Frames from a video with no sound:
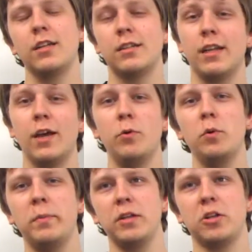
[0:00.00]
Today
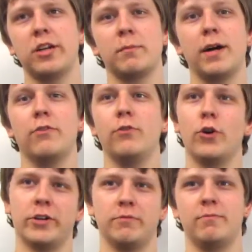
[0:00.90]
we'll be learning about
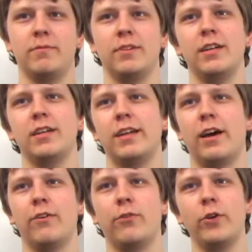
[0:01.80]
FOIL.
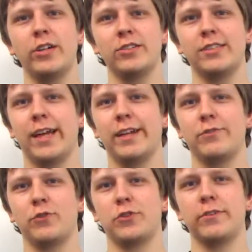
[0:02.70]
Now FOIL stands
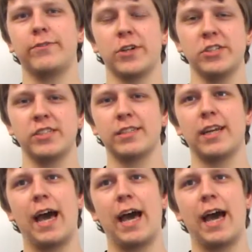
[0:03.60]
for first,